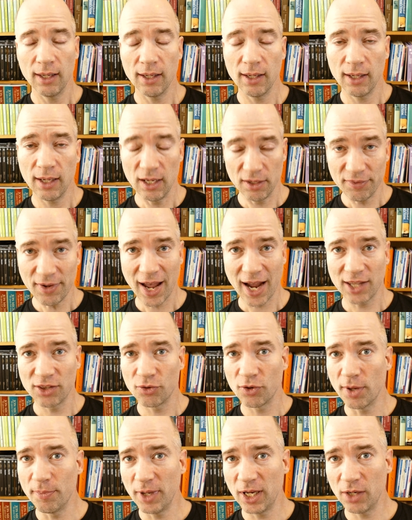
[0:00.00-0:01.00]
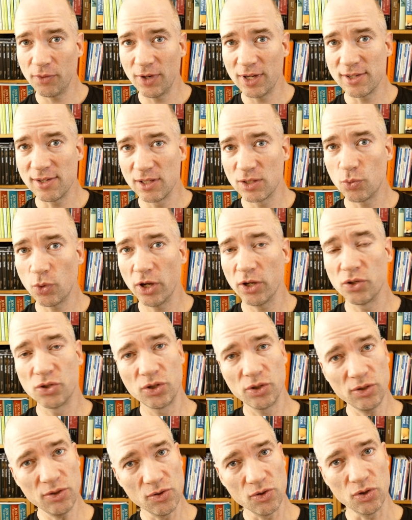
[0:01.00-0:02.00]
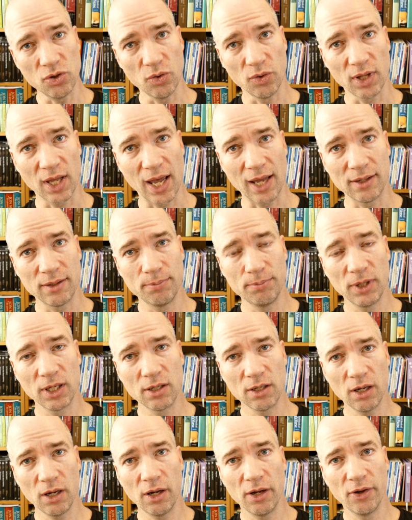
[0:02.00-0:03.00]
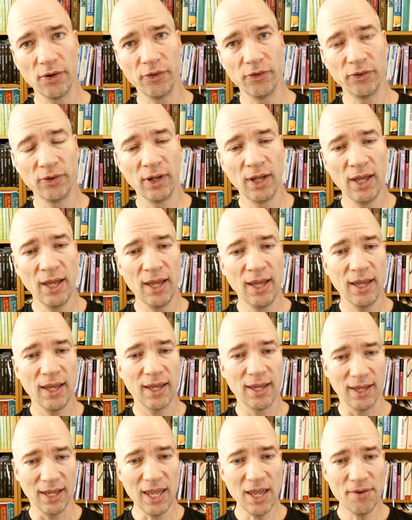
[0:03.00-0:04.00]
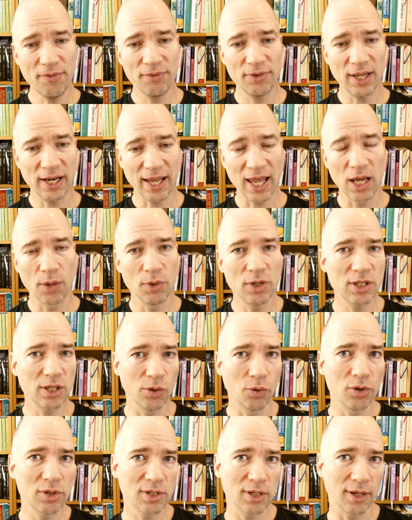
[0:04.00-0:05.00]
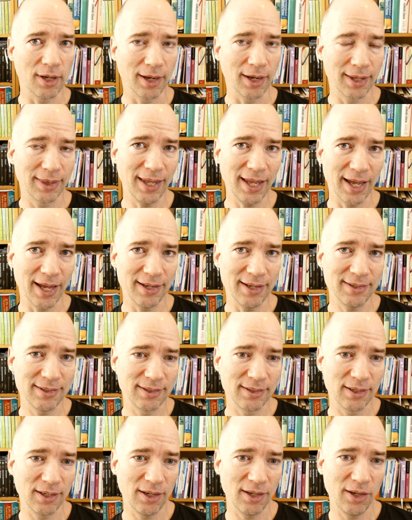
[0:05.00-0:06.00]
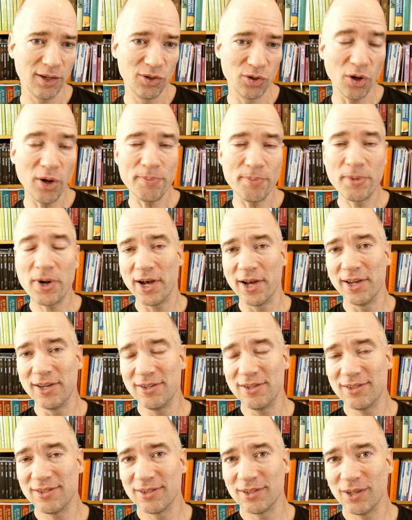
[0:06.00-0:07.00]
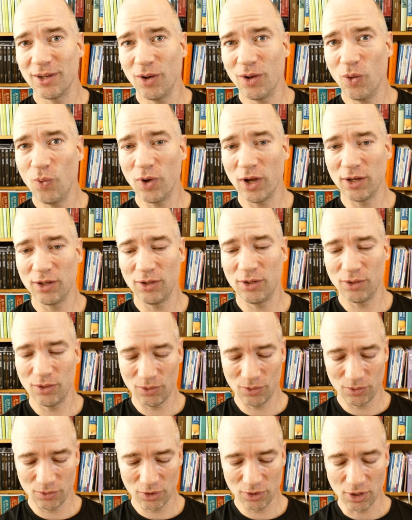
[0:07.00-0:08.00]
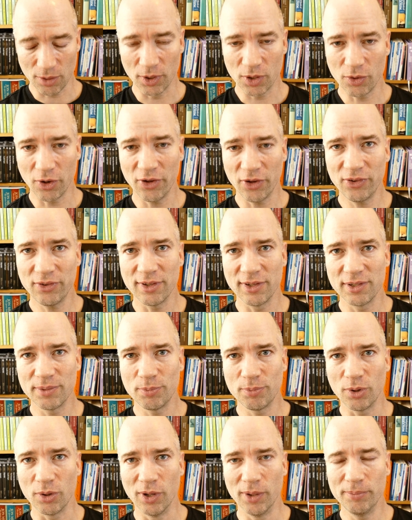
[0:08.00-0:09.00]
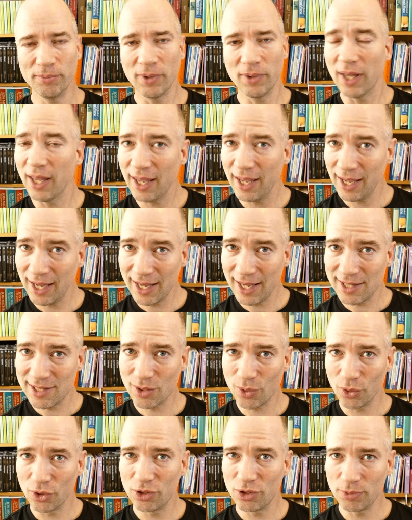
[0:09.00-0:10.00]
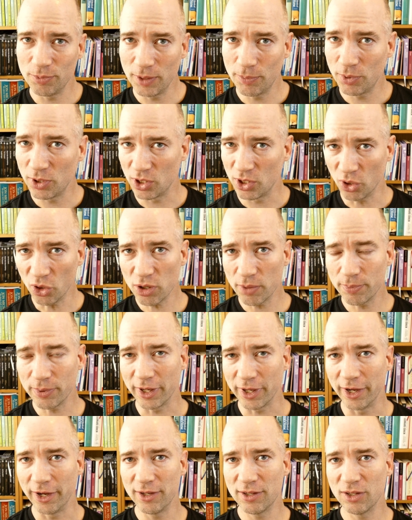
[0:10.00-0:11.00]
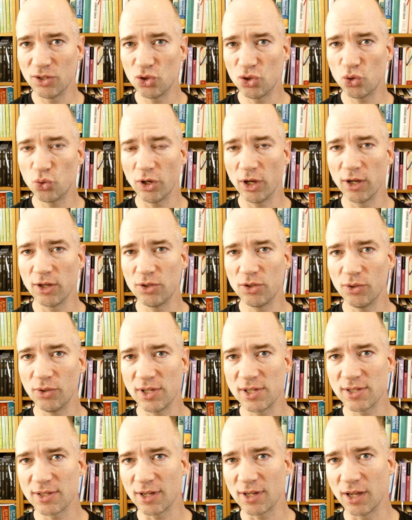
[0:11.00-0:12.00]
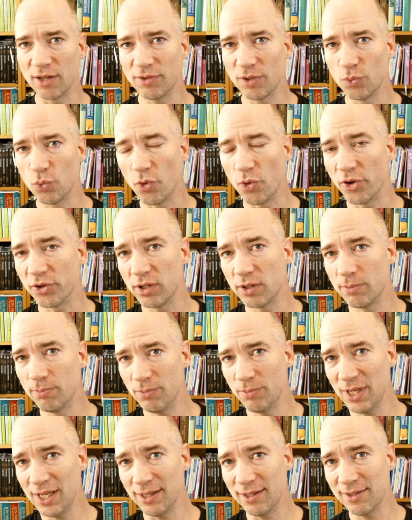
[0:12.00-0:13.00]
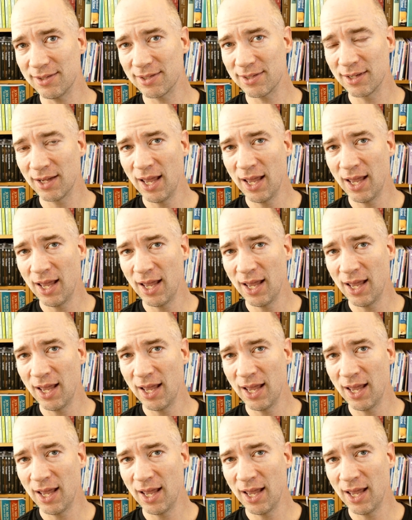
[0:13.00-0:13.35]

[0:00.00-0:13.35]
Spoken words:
In fact, there are many reasons why you shouldn't do that, because if the language looks like that, your mind, when you come across this poem, is going to be preoccupied trying to decipher what it means,